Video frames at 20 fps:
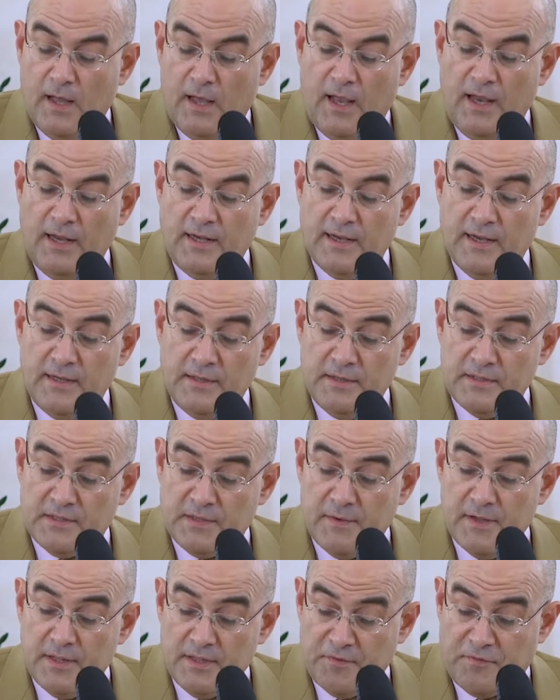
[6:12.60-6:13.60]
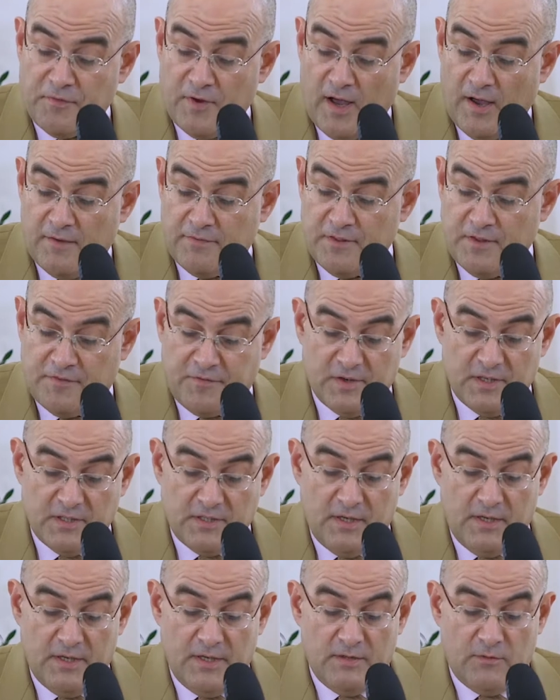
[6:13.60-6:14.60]
in 1975, the
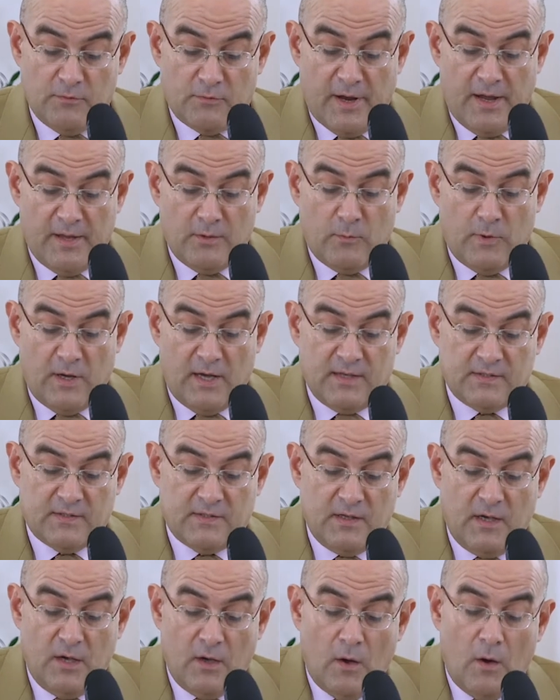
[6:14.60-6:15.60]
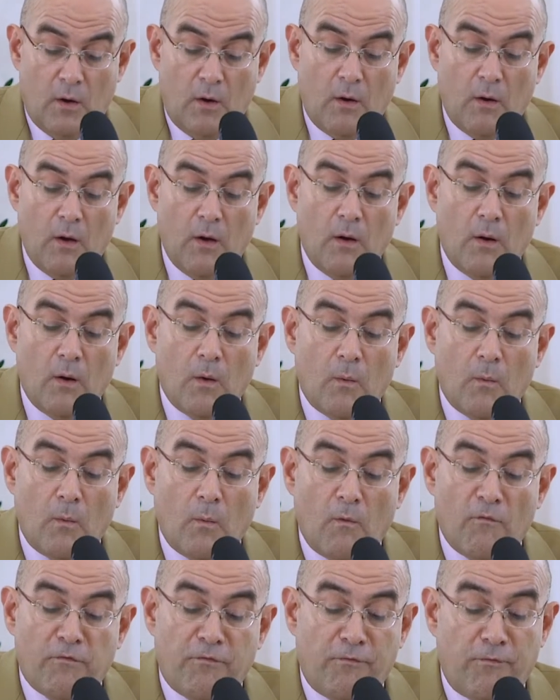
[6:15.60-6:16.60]
fertility rate was
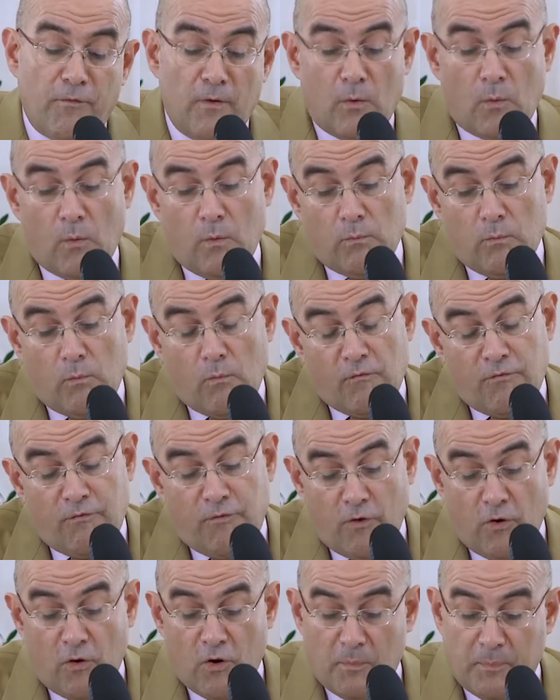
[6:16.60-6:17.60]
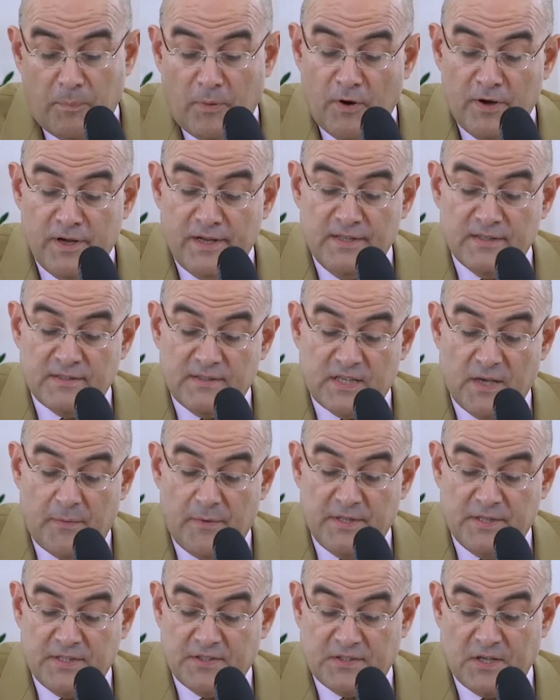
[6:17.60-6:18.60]

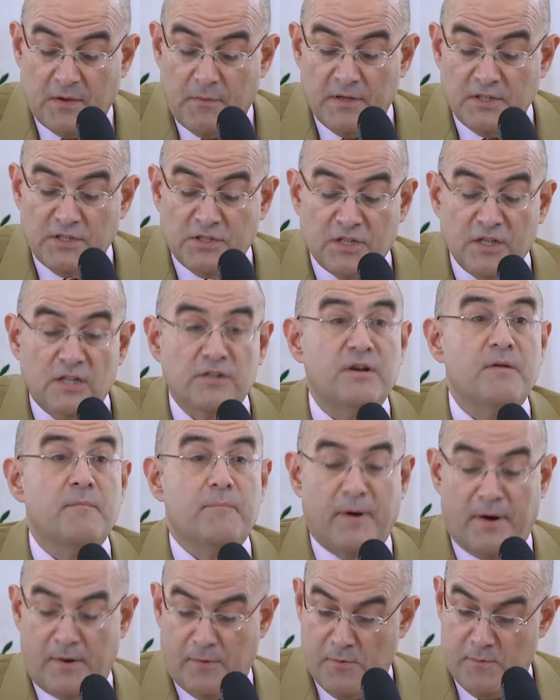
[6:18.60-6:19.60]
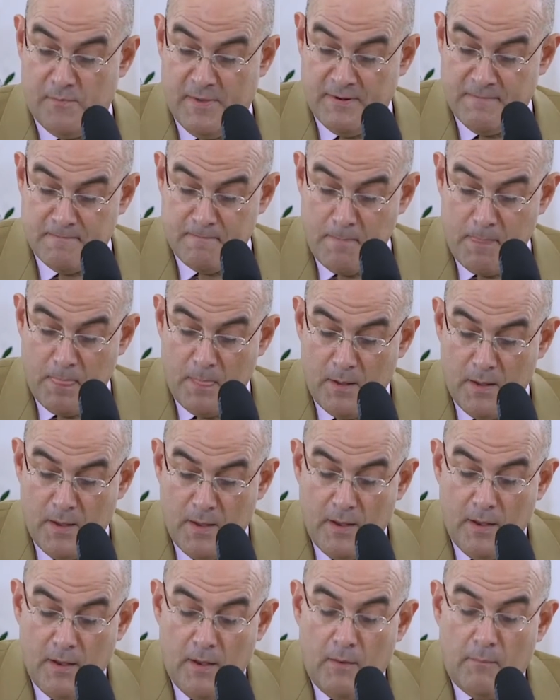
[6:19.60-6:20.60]
4.77 children per woman.
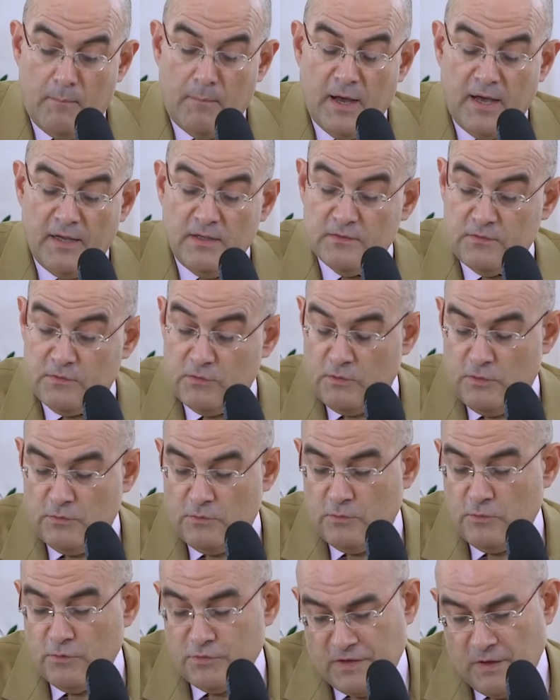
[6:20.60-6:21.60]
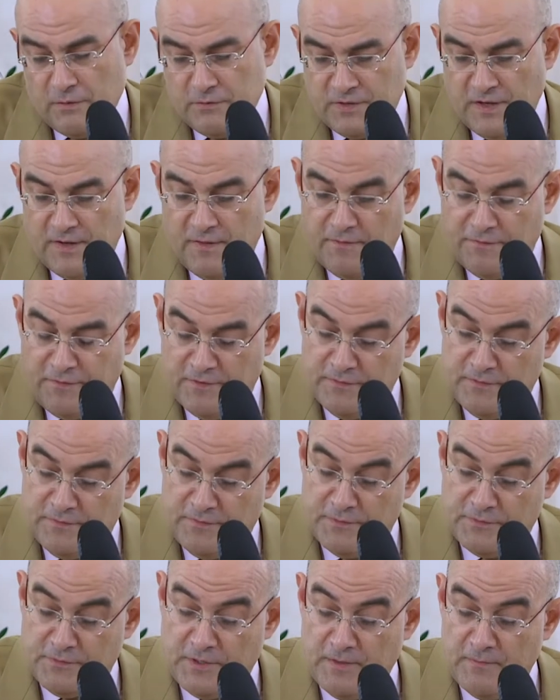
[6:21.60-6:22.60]
By
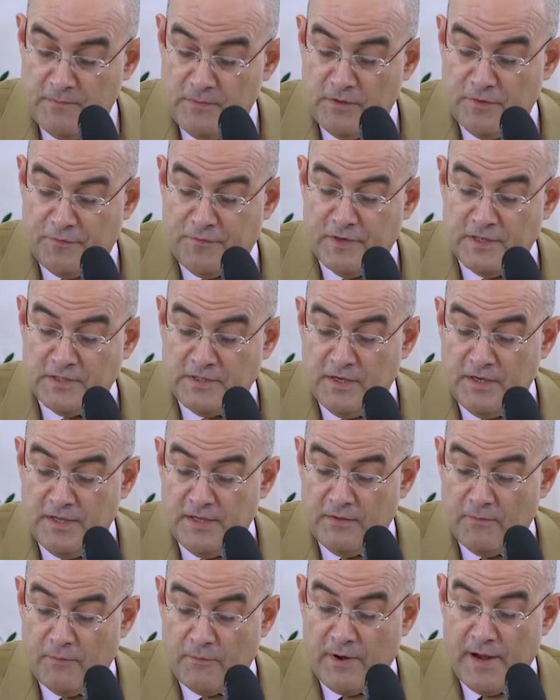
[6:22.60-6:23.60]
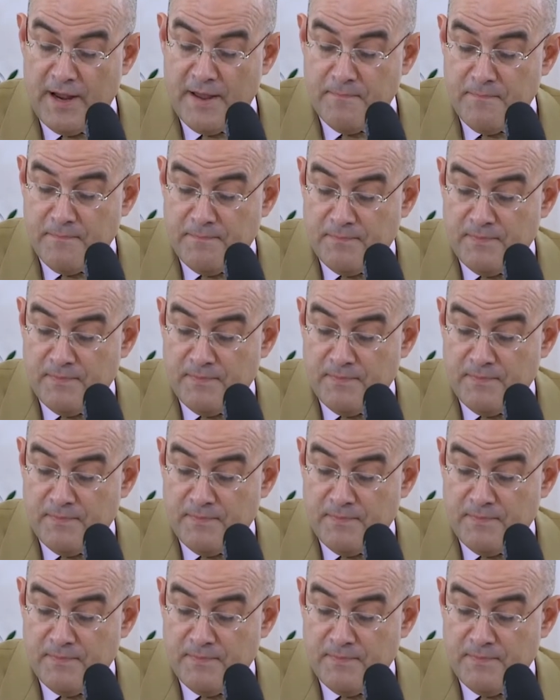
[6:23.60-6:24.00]
2015, the fertility rate